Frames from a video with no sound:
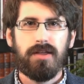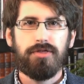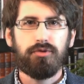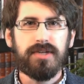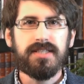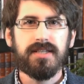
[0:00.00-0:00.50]
In
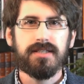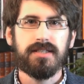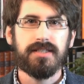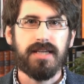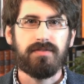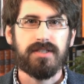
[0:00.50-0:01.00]

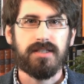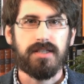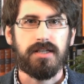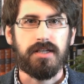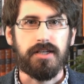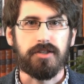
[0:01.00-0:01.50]
367 CE,
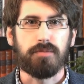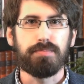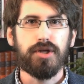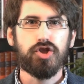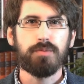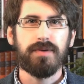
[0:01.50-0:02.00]
the
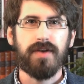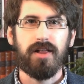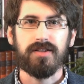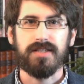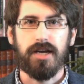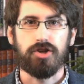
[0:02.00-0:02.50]
Bishop of
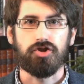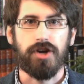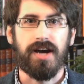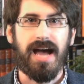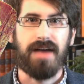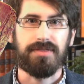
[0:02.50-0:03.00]

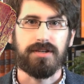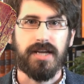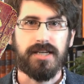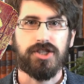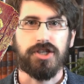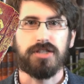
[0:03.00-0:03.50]
Alexandria,
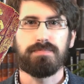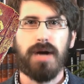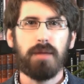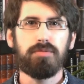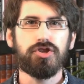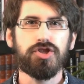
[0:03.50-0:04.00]
Athanasius,
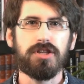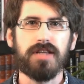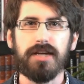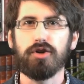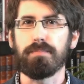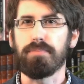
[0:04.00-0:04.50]
published a
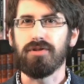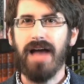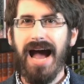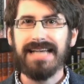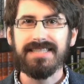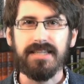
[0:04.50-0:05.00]
letter
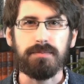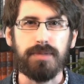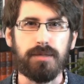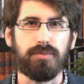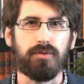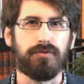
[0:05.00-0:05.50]
blasting
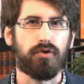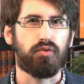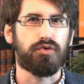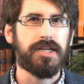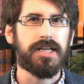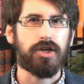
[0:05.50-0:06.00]
people for
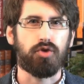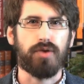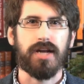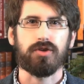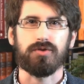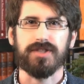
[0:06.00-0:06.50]
reading
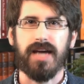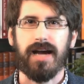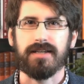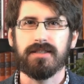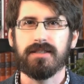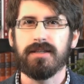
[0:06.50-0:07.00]
heretical
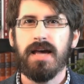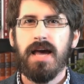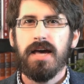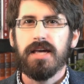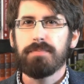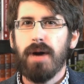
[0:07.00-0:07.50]
texts.
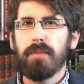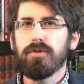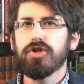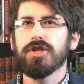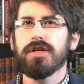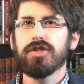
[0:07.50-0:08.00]
He
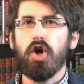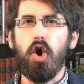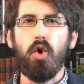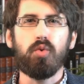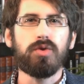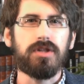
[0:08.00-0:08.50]
published his
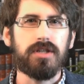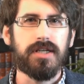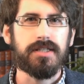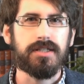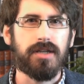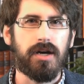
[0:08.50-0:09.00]
own
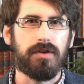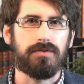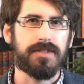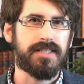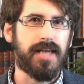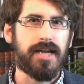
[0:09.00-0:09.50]
list
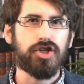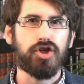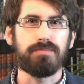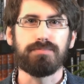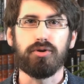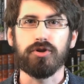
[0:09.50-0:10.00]
of
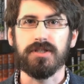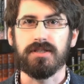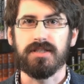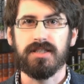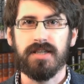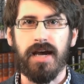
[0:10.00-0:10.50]
sanctioned books
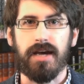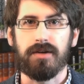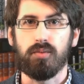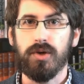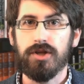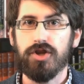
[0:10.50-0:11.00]
instead,
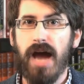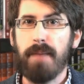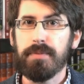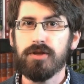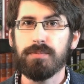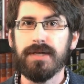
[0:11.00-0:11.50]
which
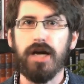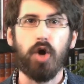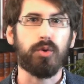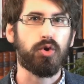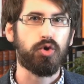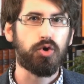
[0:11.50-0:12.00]
happened to be
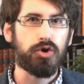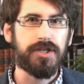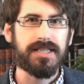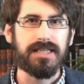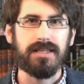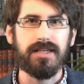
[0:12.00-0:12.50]
our
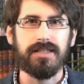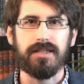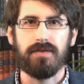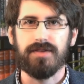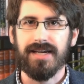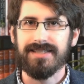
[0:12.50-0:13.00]
earliest list
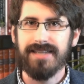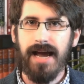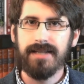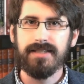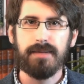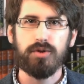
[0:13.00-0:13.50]
of the
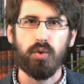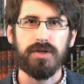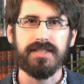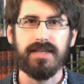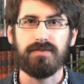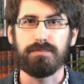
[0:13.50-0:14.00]
exact same
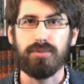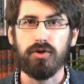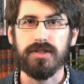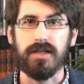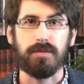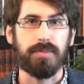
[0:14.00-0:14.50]
27
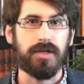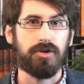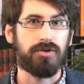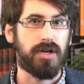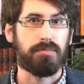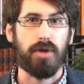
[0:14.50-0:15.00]
books that
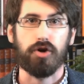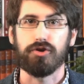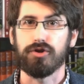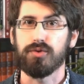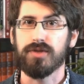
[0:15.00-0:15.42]
appear in modern New